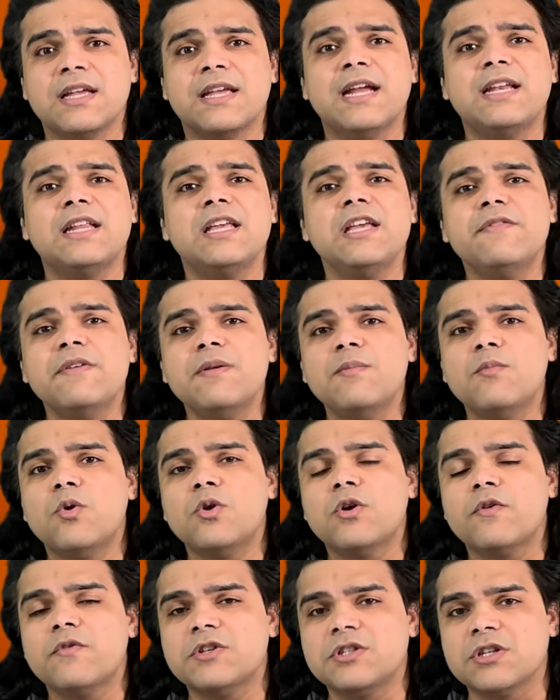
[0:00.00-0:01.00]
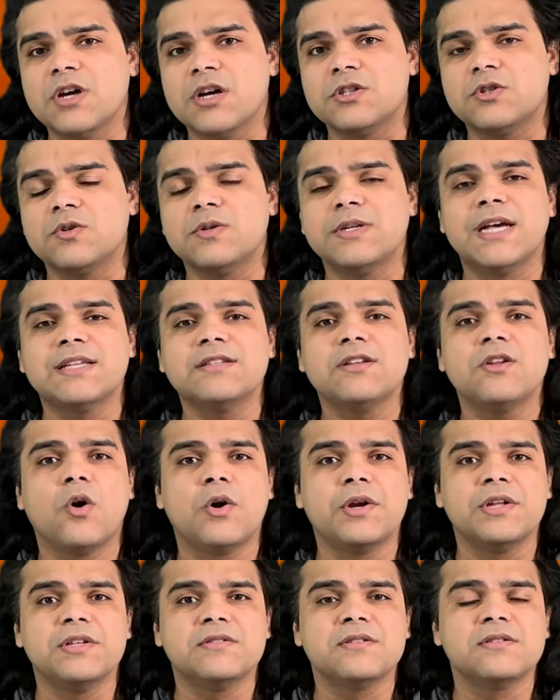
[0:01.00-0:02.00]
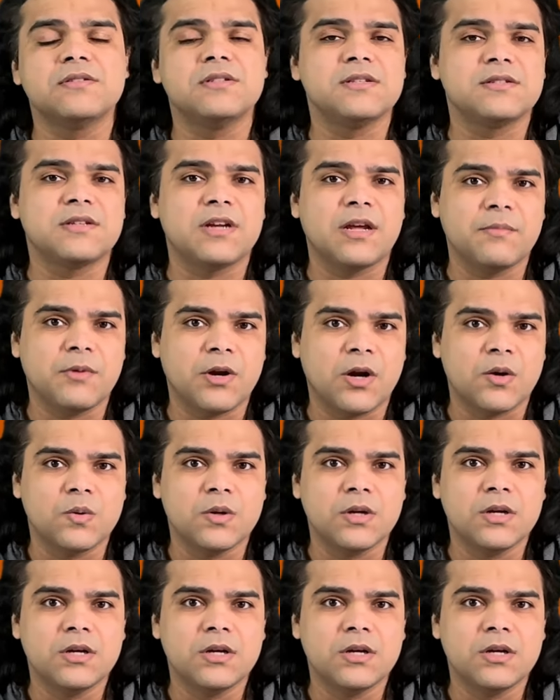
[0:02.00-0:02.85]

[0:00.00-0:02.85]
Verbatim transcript: get even more of a chance to dazzle audiences this time around.